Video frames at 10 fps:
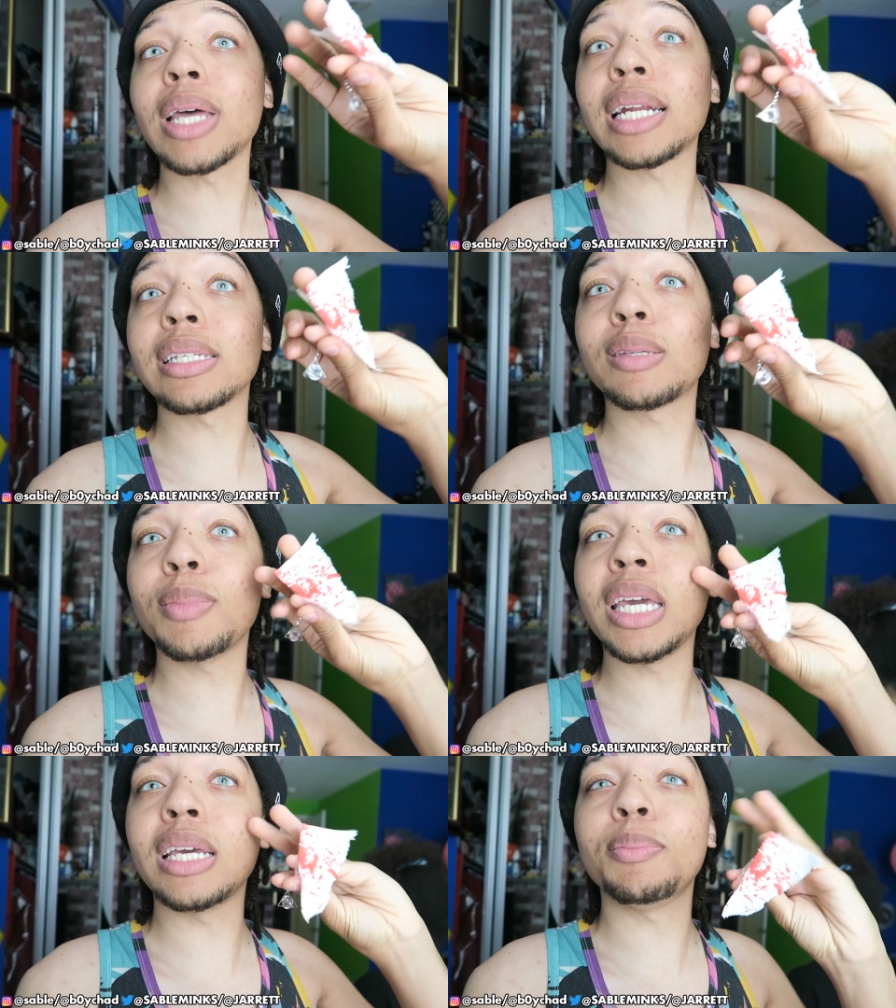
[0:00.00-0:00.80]
That is
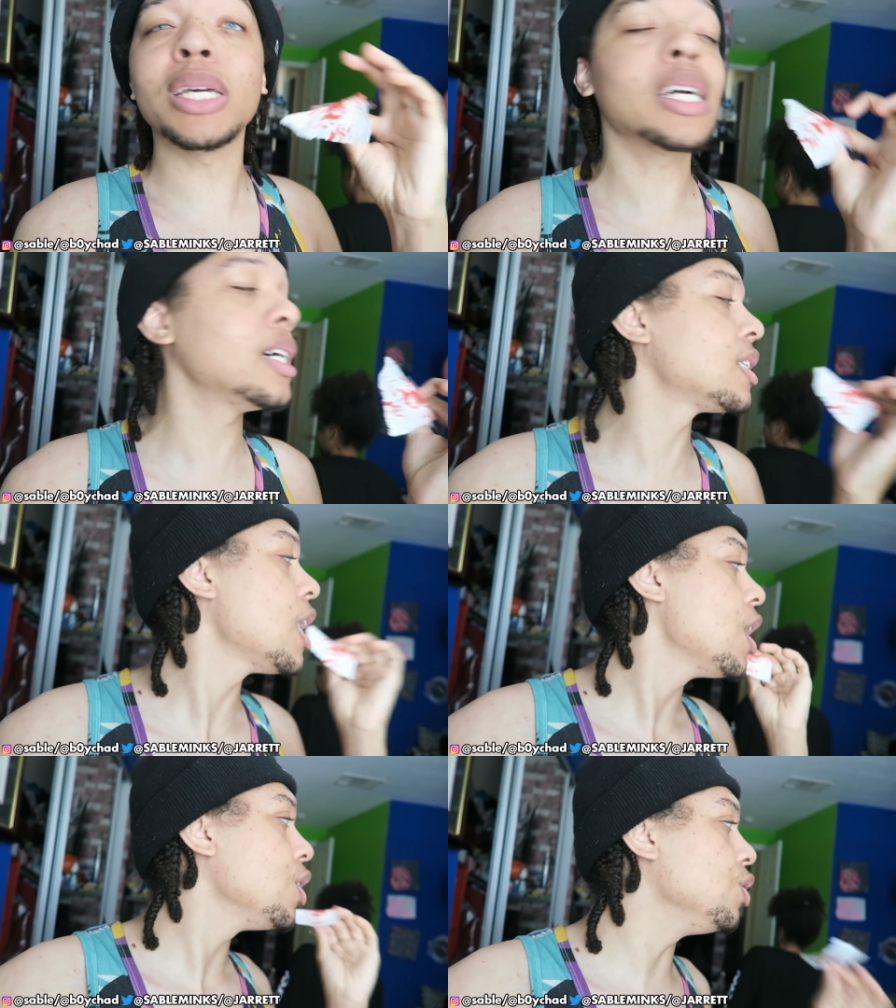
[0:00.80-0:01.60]
me because
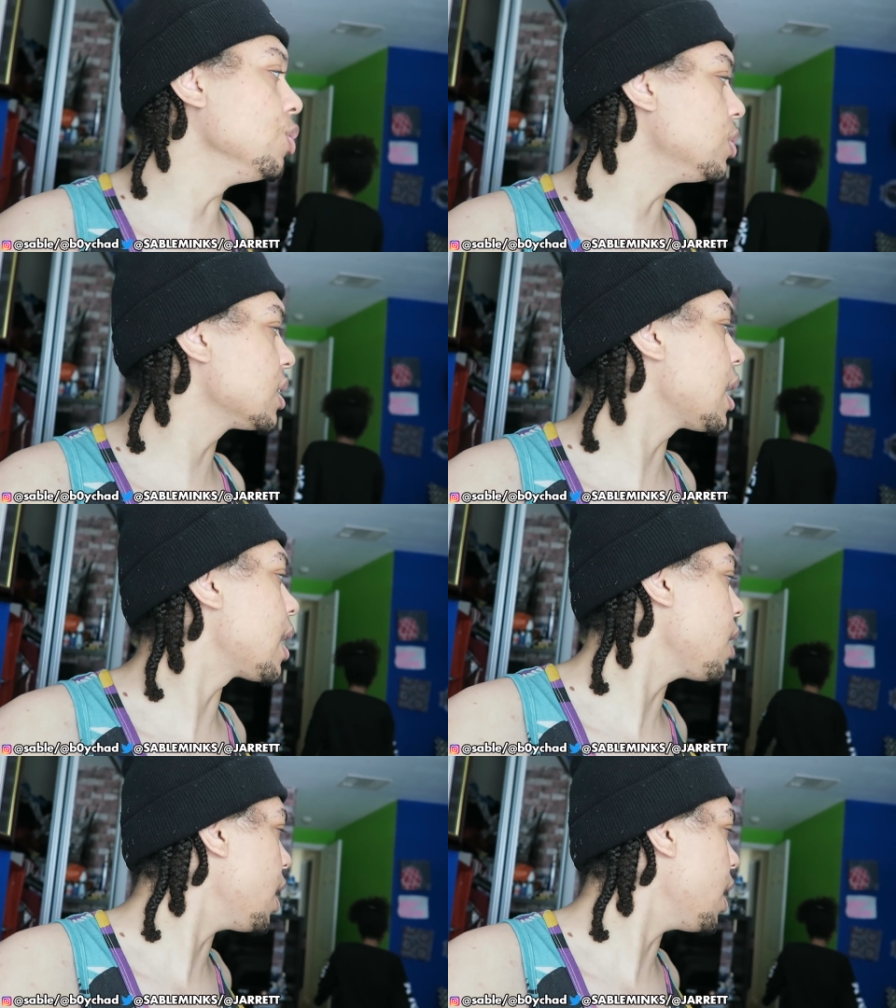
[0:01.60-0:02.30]
you just got